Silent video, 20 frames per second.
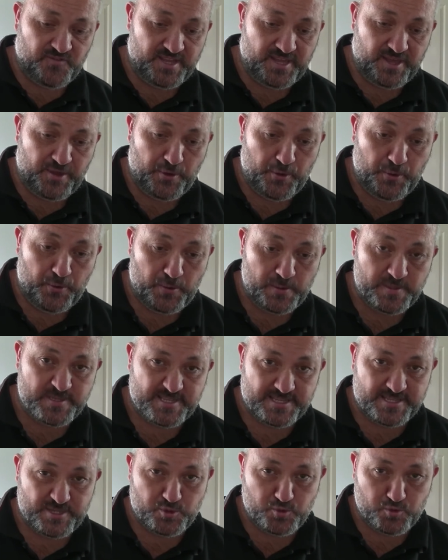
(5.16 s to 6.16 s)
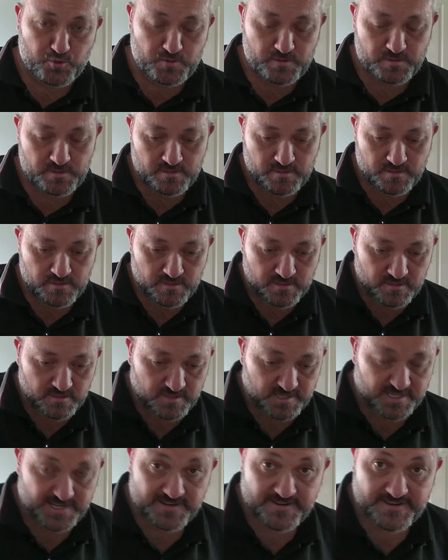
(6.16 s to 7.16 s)
video is a little
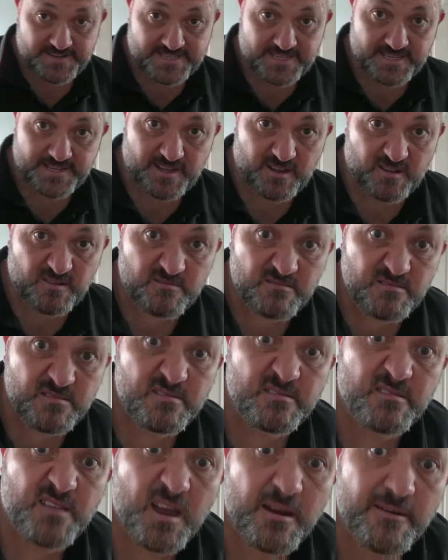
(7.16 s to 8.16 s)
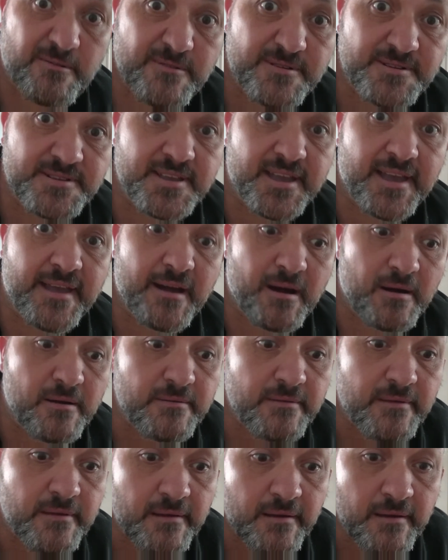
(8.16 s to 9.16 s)
serious and I'll narrow it
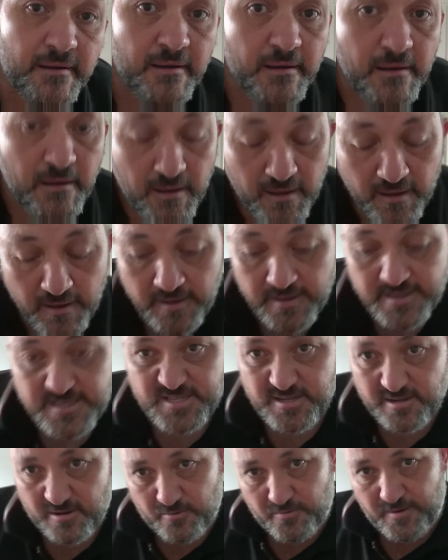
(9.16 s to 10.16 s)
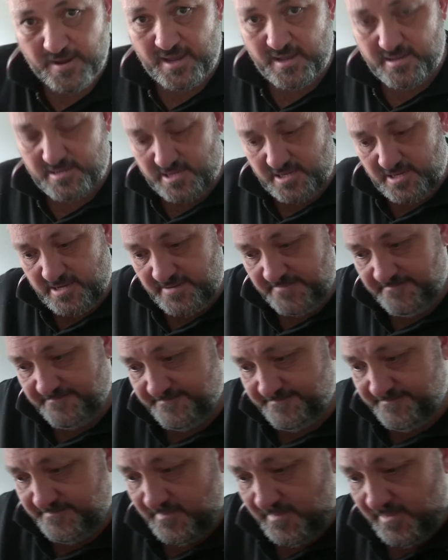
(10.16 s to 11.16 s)
down. It's not a rant,
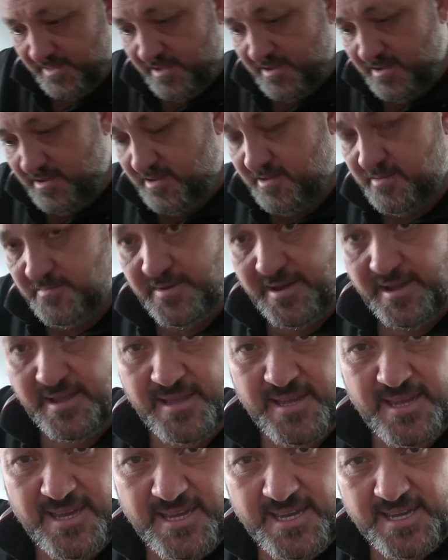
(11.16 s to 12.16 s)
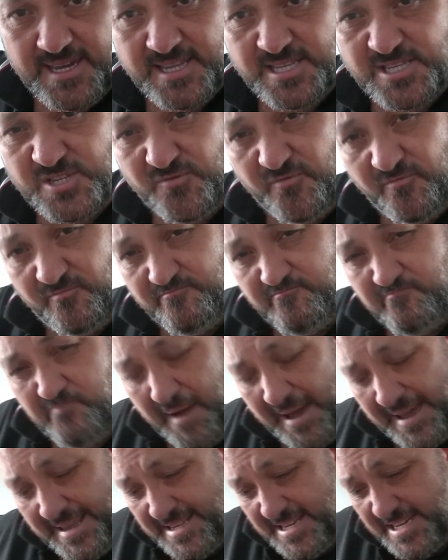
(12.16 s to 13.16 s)
but it's
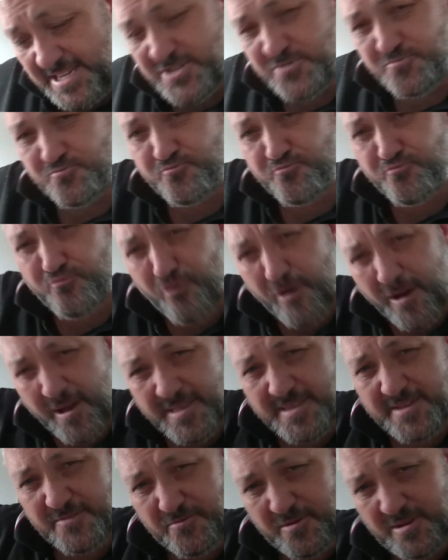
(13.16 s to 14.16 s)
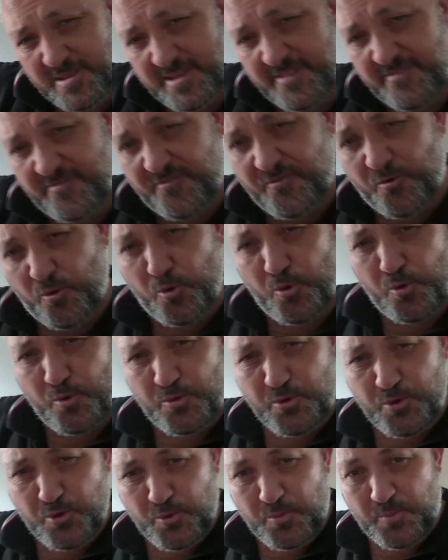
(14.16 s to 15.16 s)
it's really, really
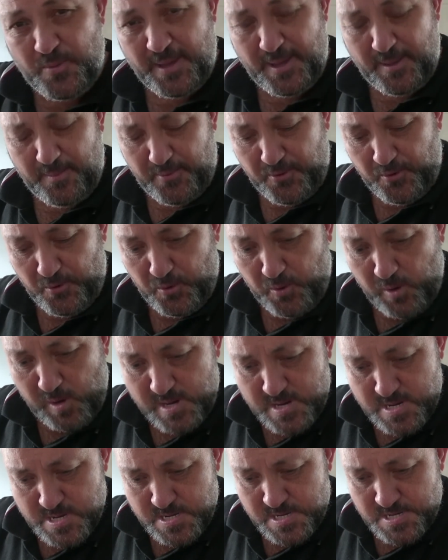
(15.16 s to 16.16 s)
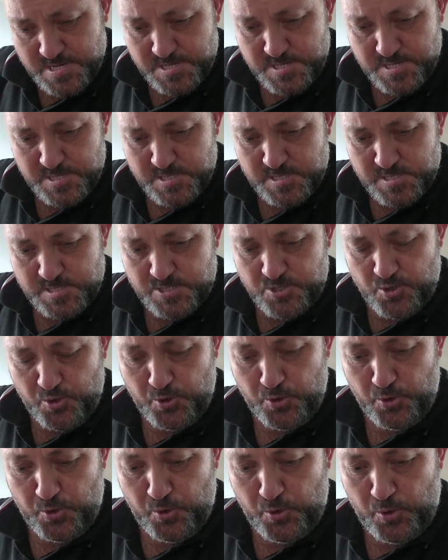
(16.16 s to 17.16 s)
for you people
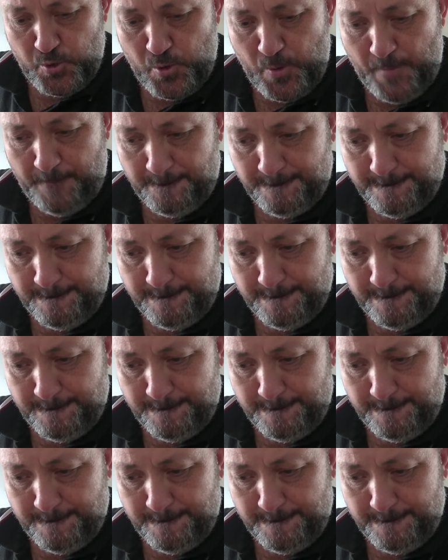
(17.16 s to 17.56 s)
who